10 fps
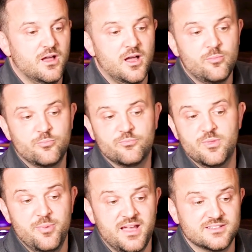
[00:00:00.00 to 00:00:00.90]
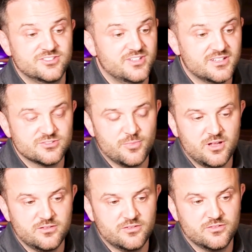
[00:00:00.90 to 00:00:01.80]
up the past 6
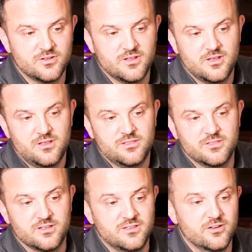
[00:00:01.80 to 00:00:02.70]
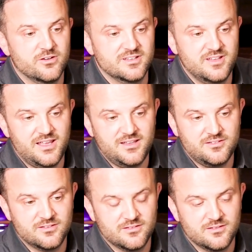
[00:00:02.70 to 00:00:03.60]
months, the year to
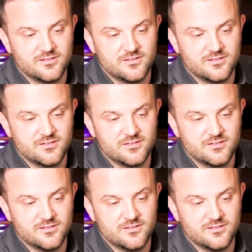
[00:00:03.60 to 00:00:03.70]
date,